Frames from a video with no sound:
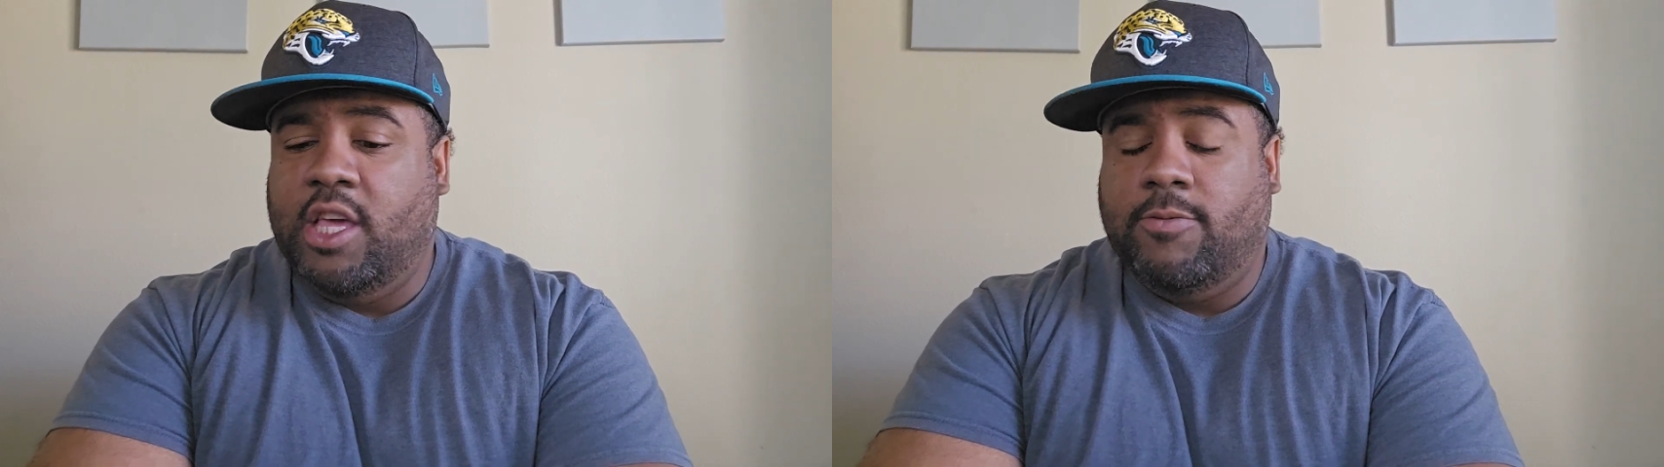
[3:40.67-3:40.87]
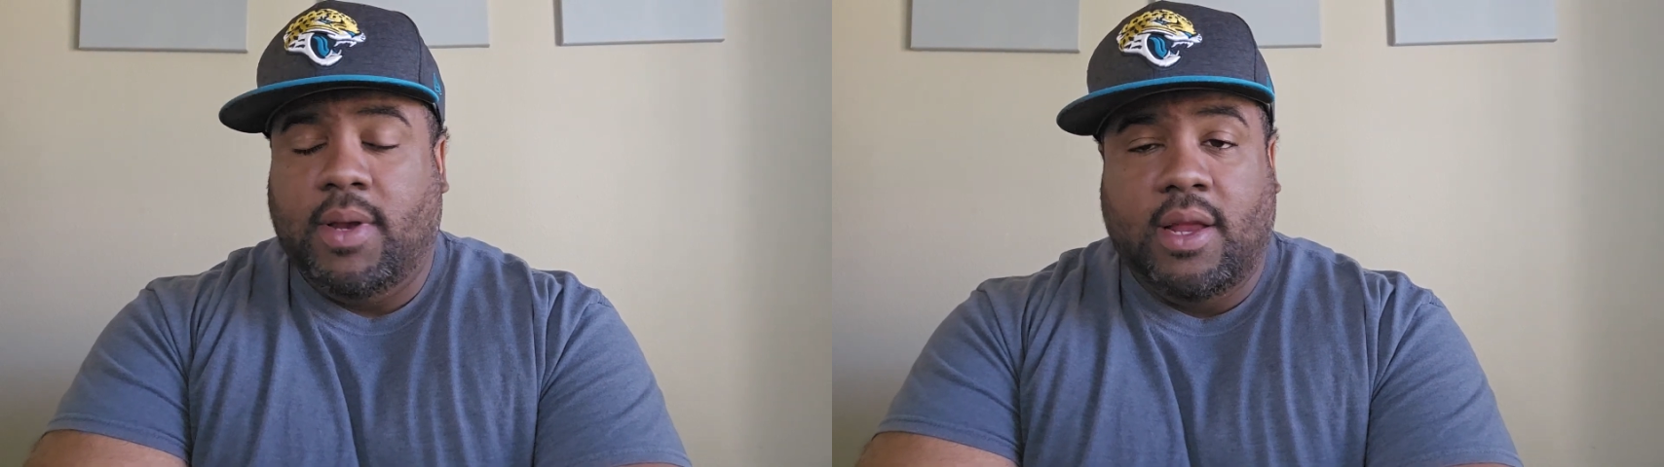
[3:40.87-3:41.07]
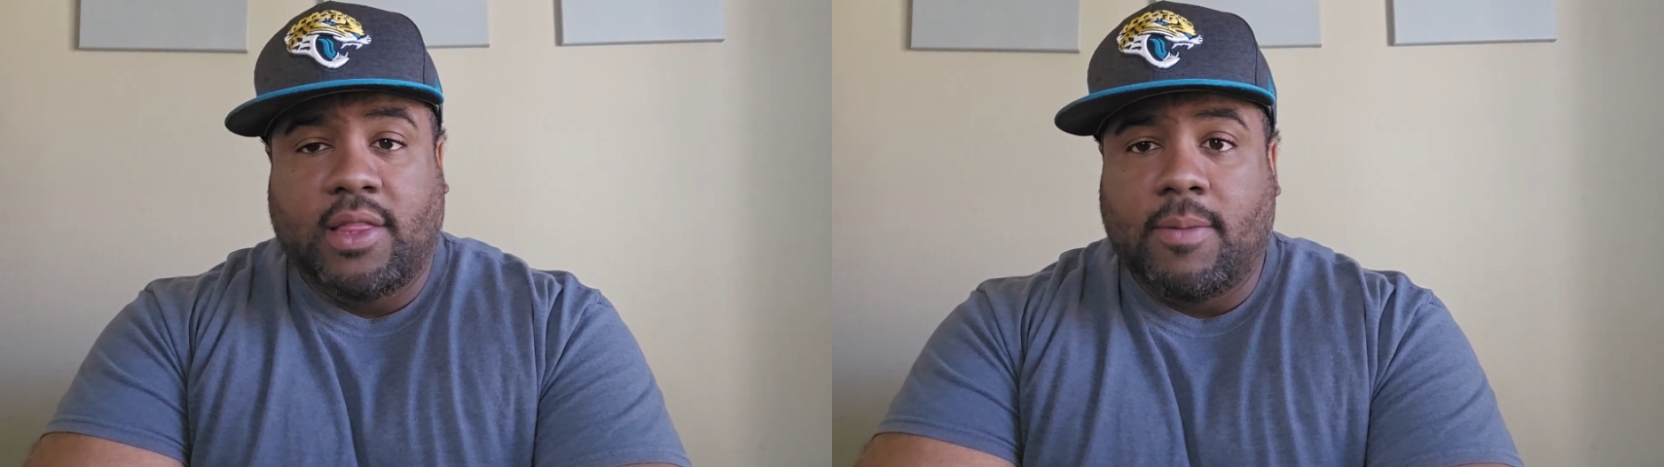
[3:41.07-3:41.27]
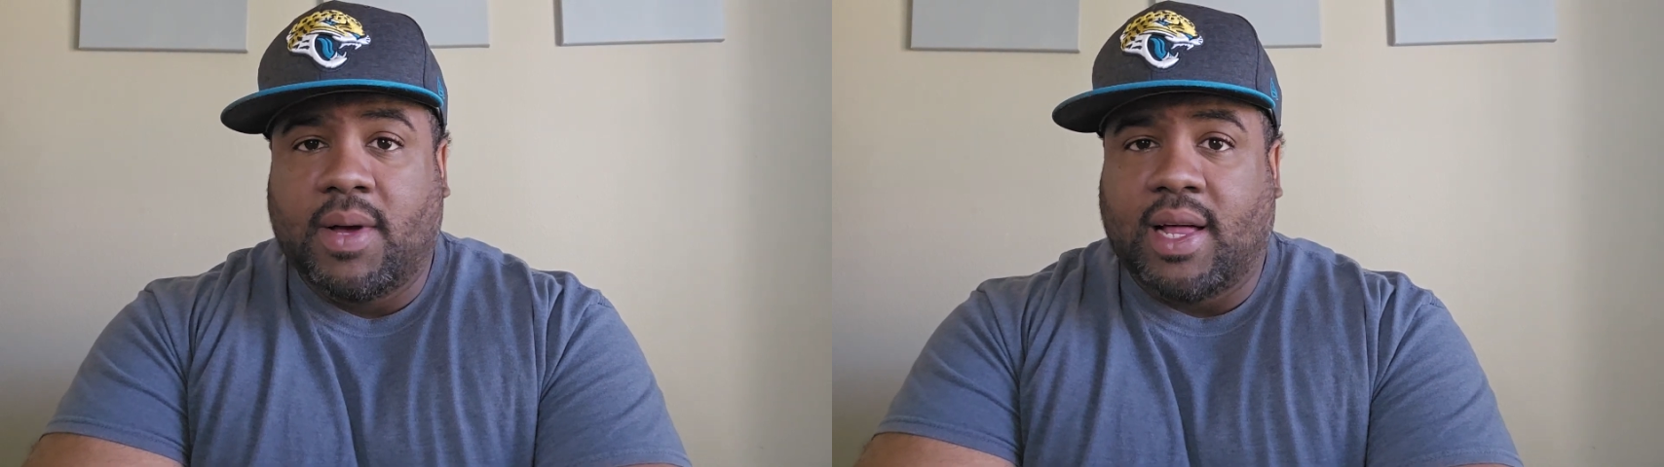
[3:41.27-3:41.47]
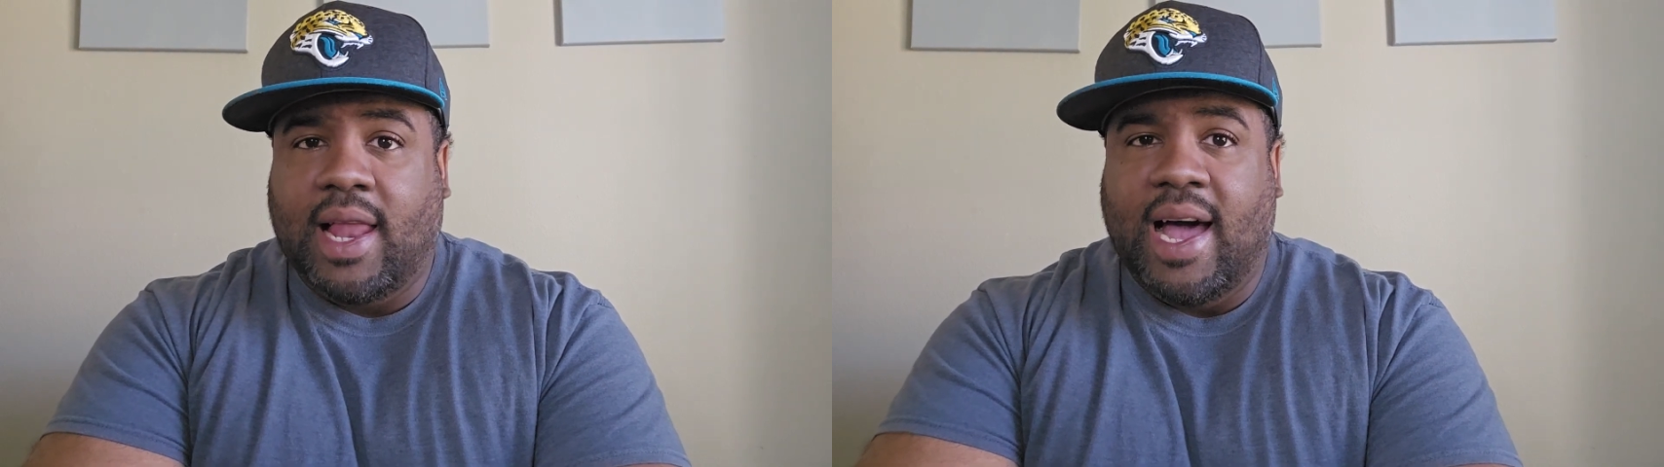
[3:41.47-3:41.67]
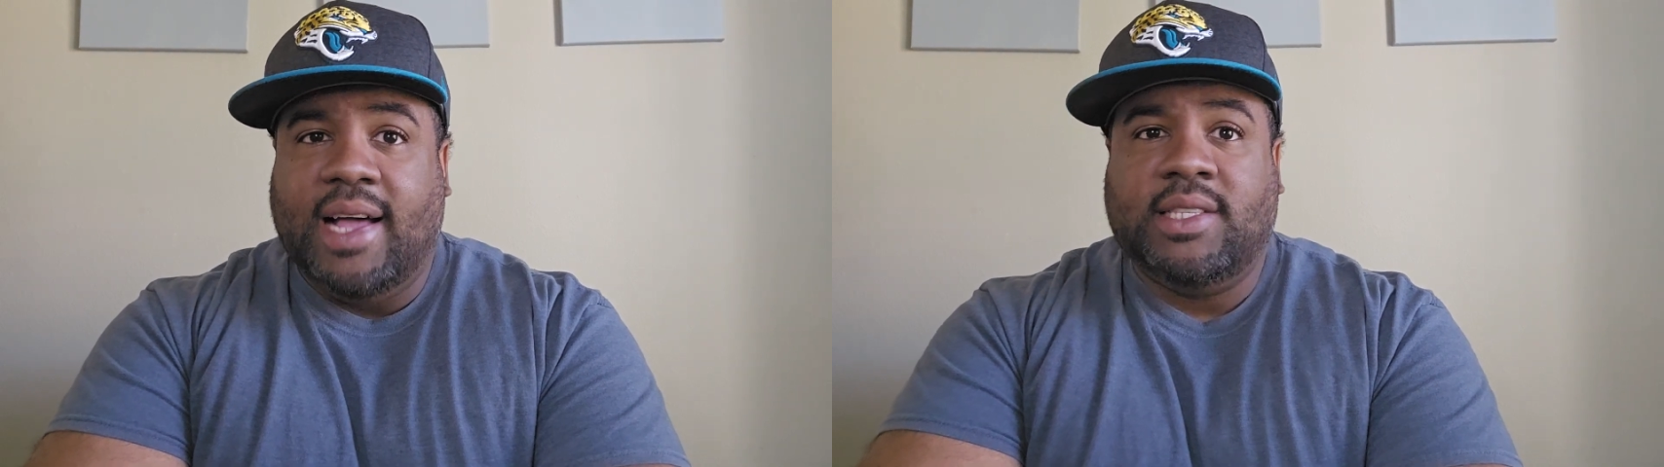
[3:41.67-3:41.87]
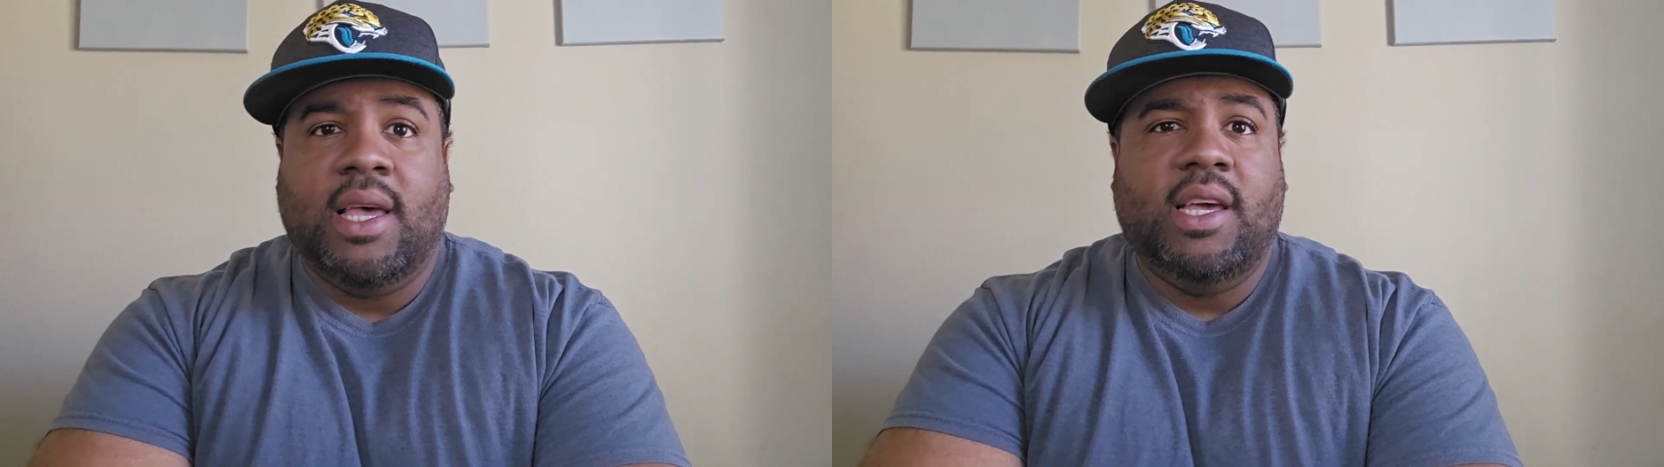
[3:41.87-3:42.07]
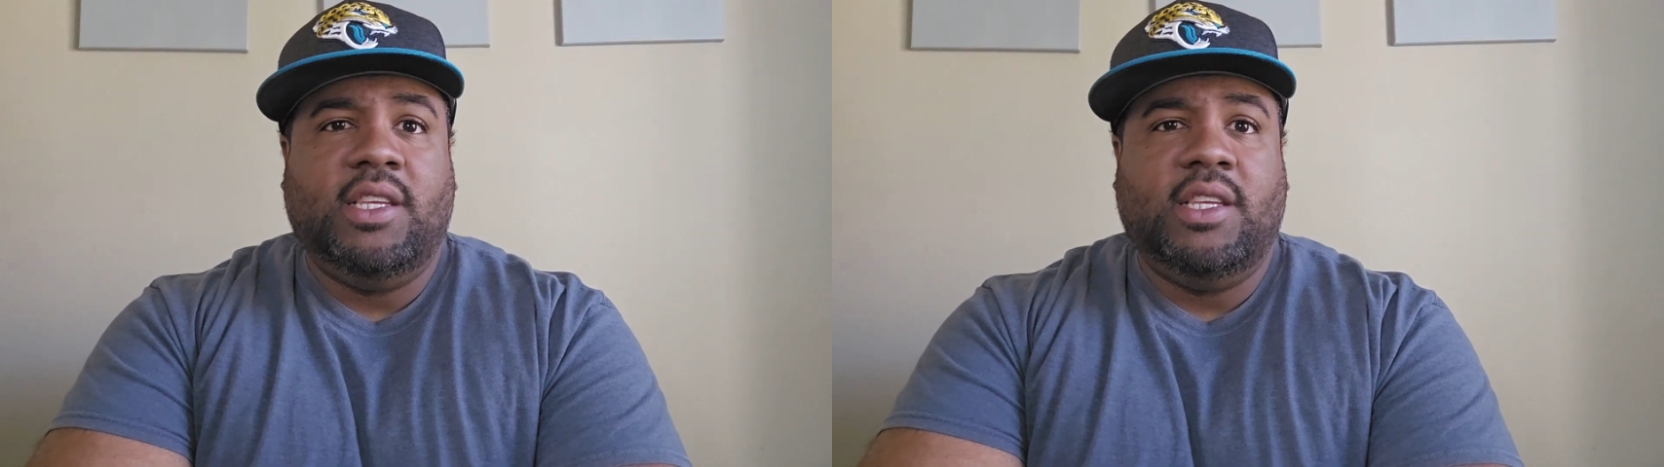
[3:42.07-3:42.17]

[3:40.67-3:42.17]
He's been nothing but class.